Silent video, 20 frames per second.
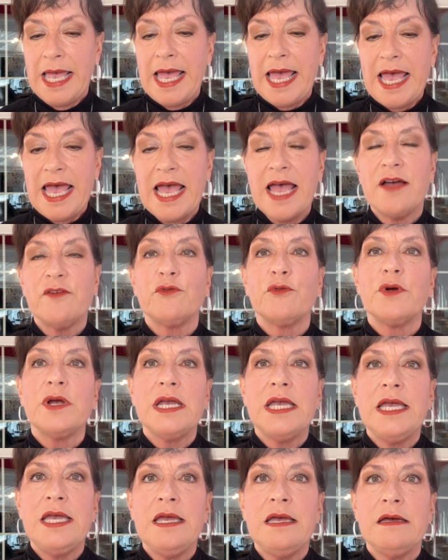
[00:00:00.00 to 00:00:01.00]

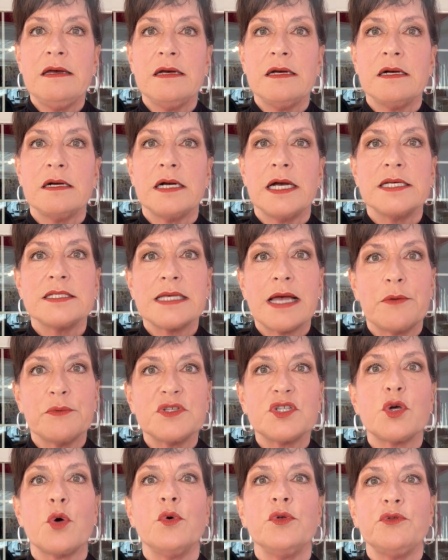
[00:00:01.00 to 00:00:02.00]
as I was
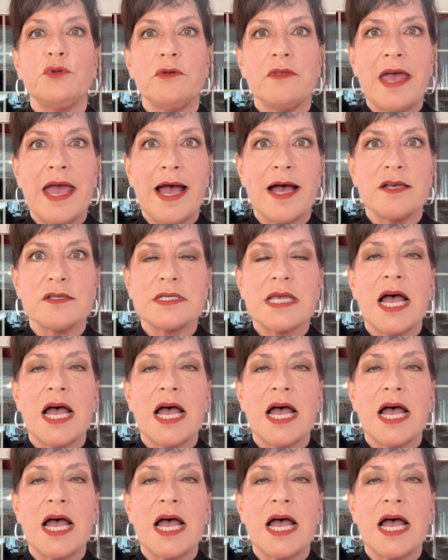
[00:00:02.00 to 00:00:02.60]
going through the house,